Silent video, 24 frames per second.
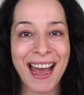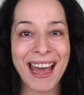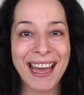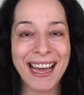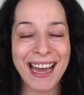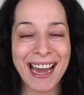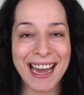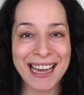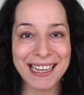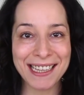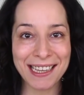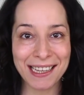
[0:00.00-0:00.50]
Hi
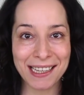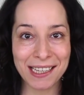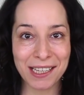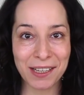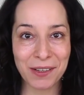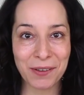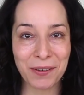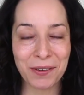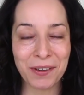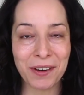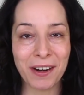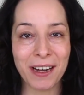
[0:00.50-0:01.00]
guys, it's
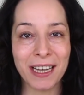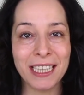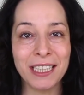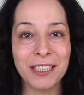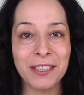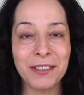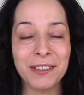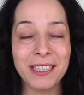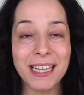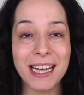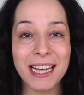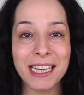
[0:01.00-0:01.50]
Nora.
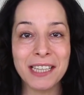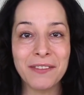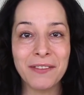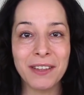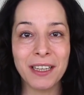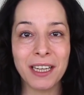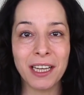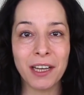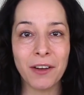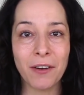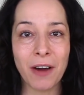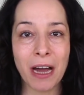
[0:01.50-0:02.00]
In today's
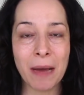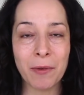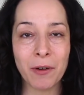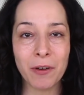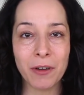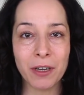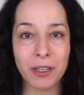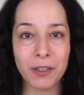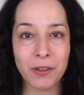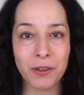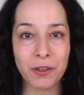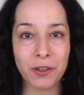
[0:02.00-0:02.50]
video I'm
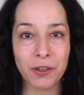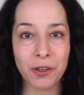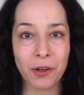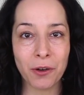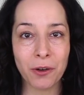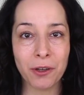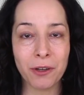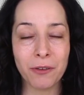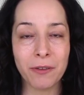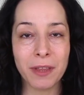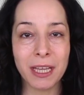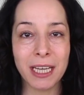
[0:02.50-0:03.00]
going to
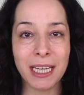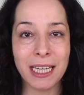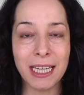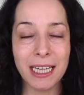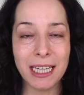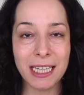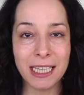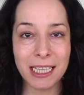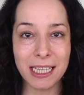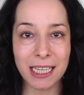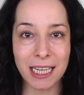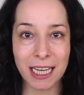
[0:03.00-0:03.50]
show you the
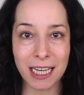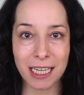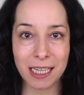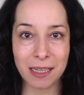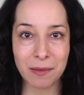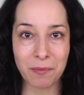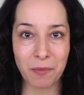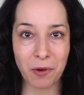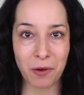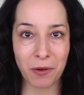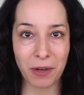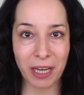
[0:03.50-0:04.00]

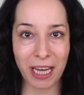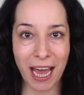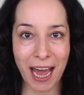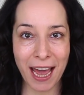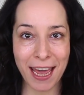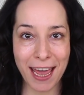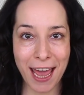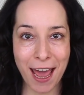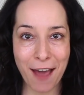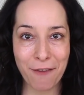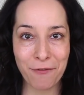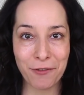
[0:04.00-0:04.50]
easiest smoky
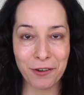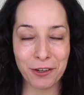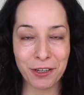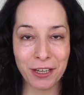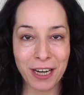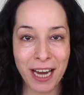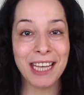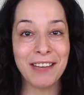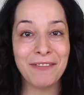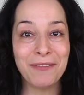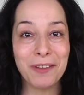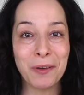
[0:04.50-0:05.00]
eye
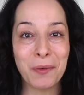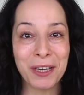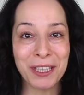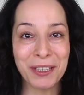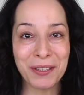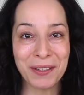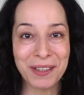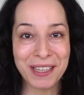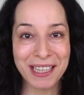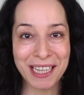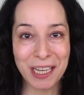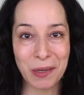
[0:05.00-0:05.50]
ever. If you
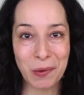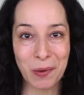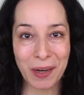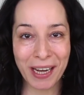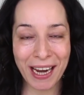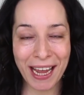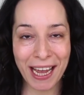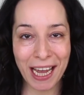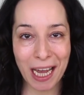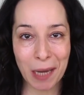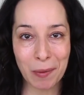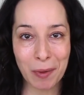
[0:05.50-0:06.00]
want to see
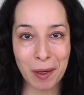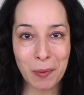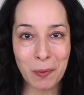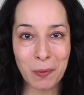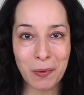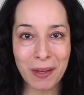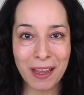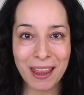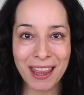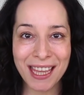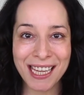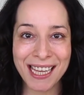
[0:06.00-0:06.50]
what I come
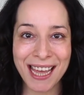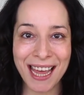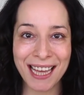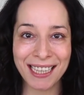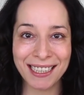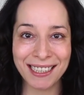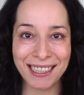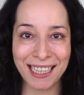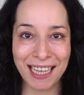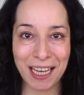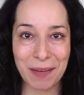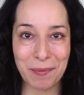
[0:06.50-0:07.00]
up with,
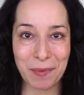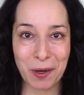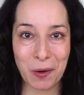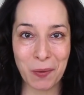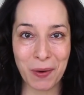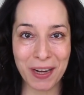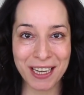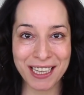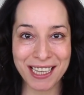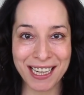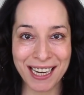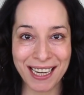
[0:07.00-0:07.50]
then keep
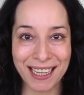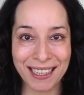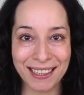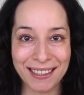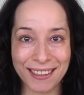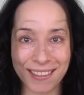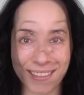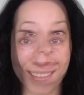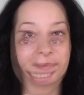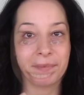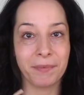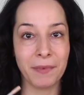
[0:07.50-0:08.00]
on watching.
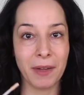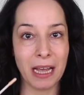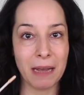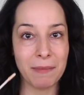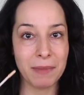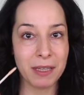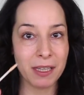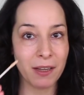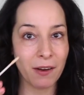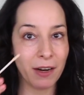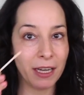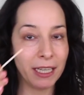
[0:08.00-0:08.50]

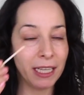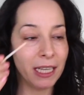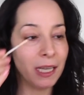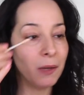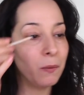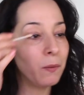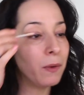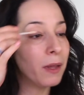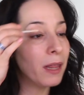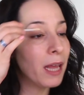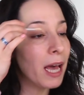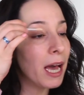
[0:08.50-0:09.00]
I'm
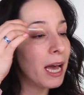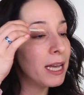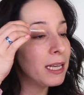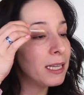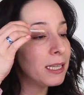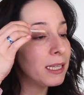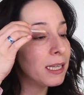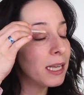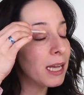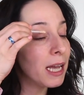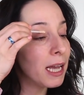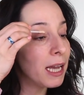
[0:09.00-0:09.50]
starting with
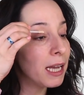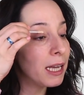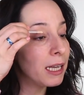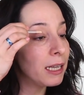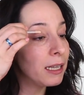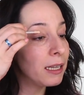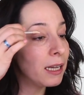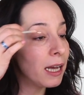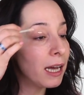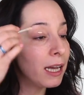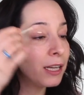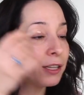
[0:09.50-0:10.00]
eyes
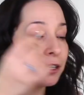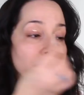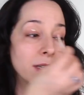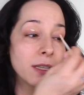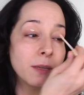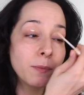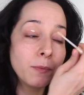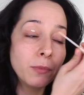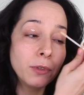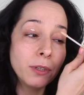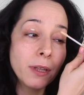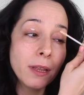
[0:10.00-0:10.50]
and I
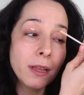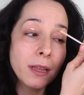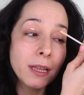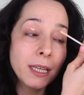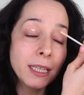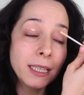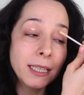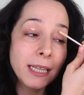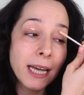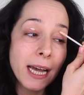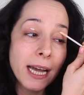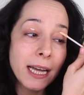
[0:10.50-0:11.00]
just put
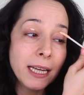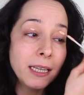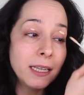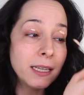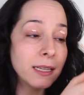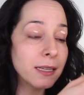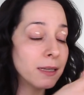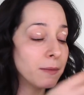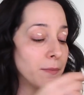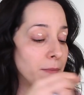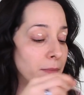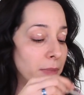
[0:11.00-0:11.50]
the
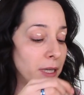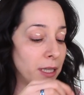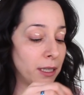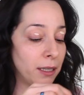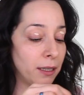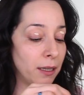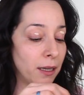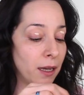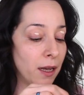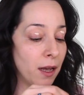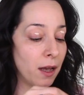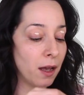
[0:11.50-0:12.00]
tiniest
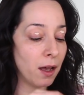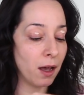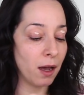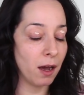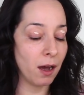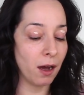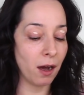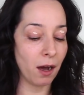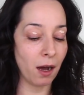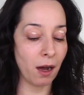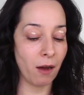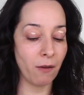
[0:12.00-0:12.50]
bit
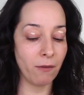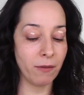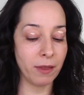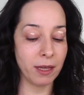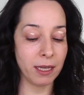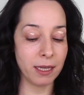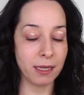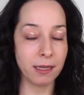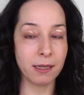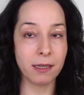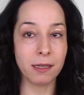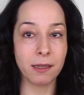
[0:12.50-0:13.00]
of
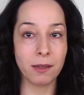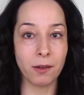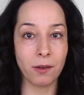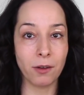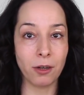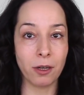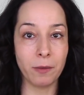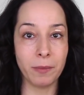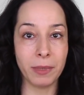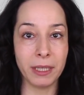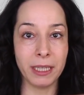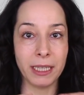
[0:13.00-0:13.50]
this
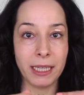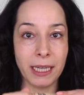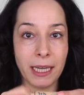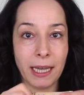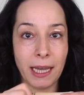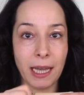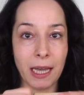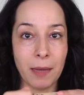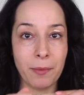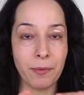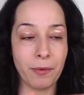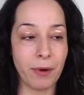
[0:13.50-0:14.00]
Urban
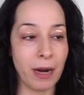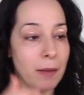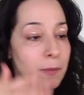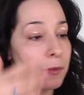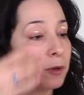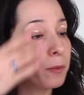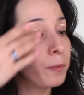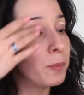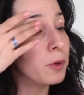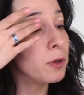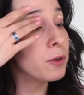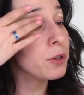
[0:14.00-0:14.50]
Decay
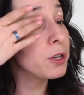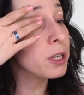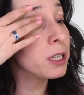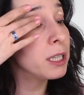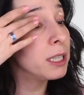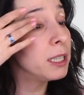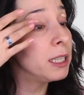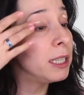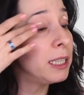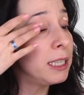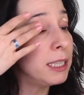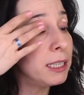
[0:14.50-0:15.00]
Primer
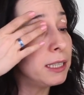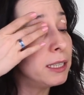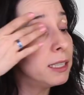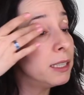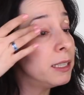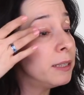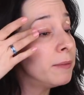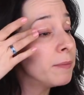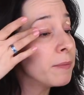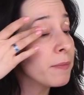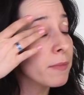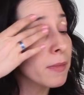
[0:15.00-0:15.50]
Potion in
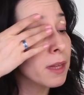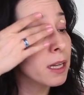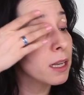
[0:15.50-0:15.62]
Eden